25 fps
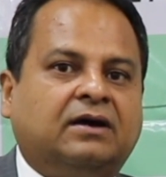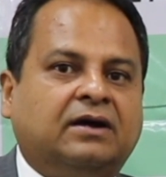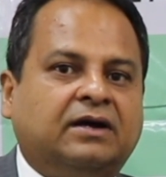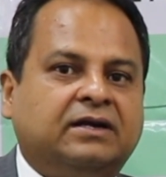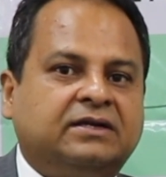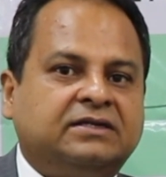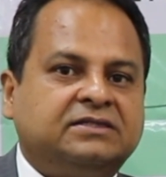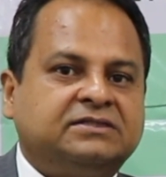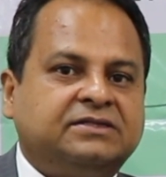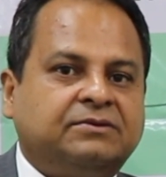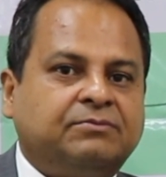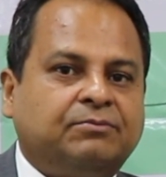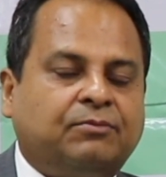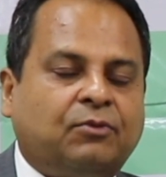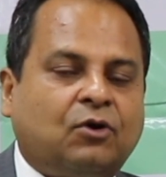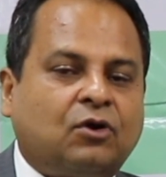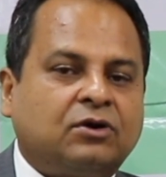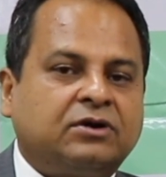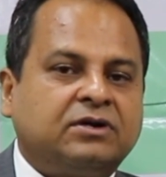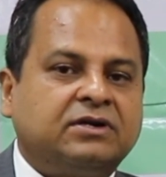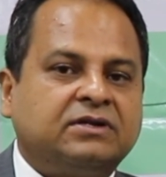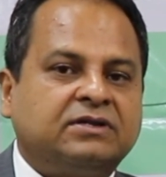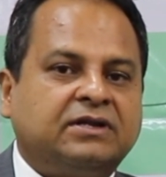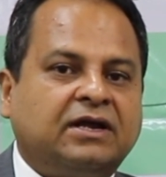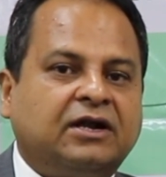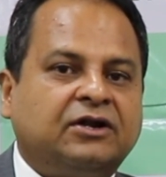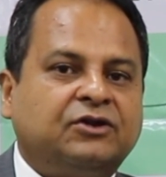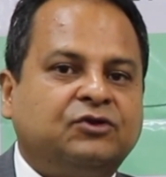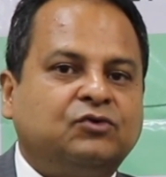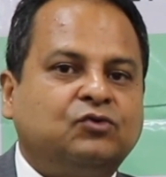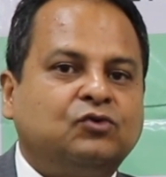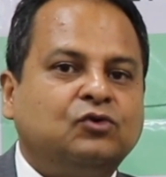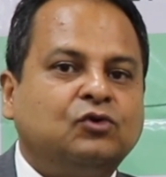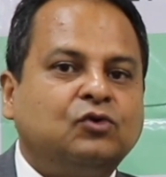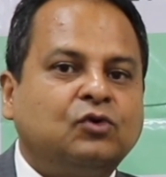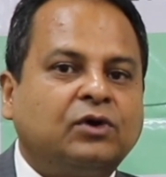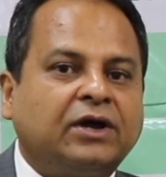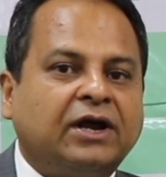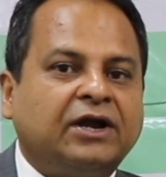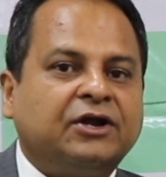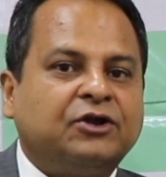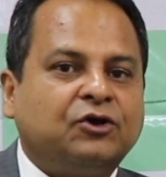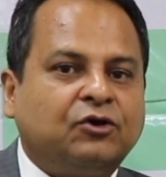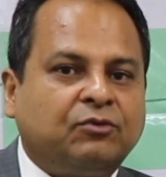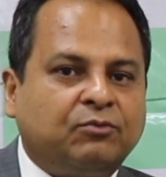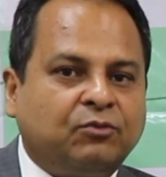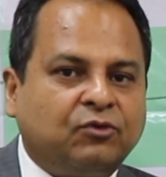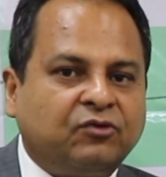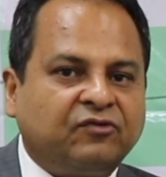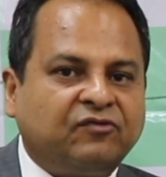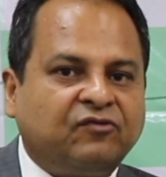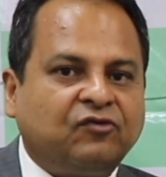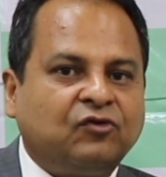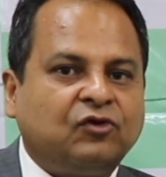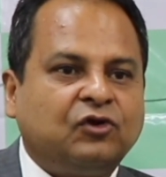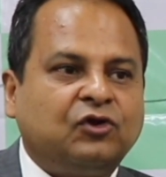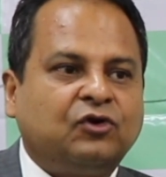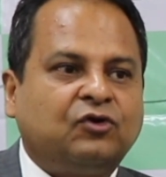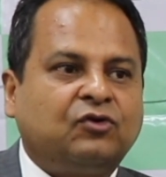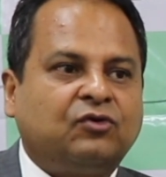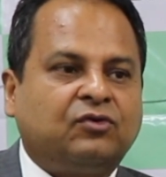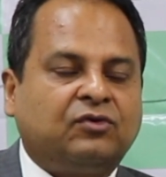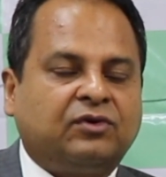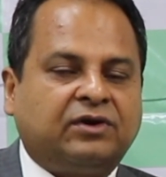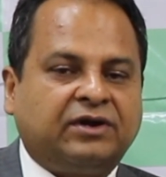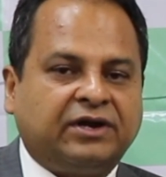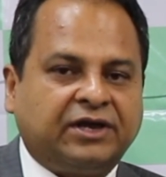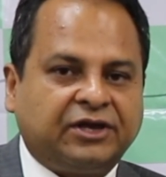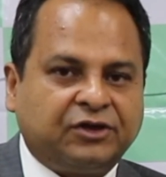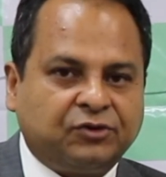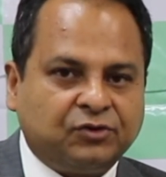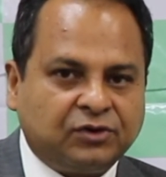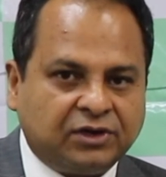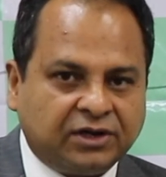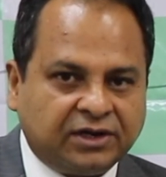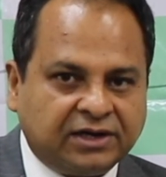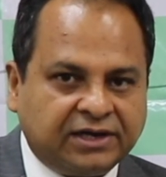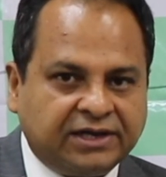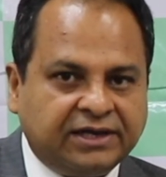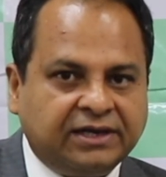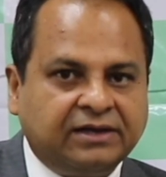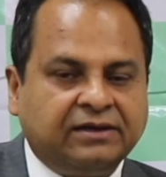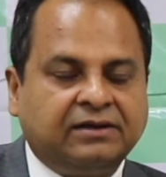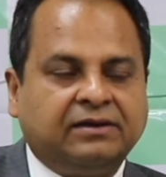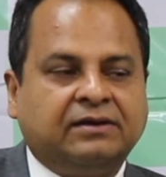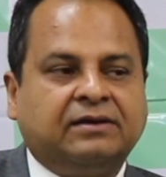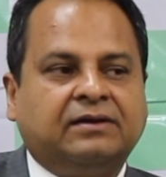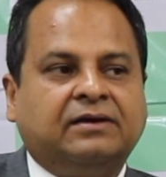It is important that you look at your portfolio regularly.